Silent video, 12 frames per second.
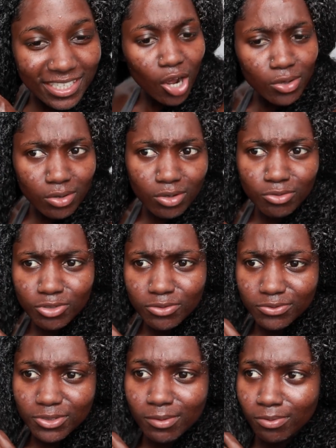How you gonna
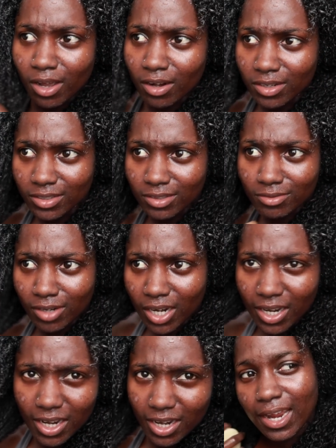review a product,
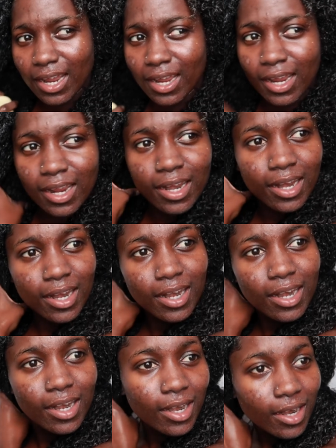right?
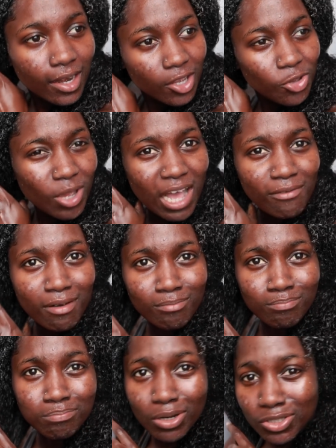And you have a
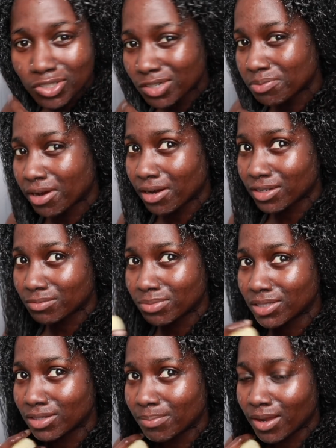bunch of products
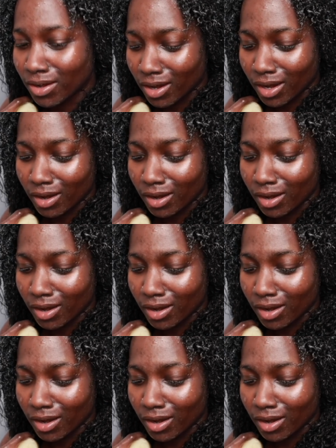built up on your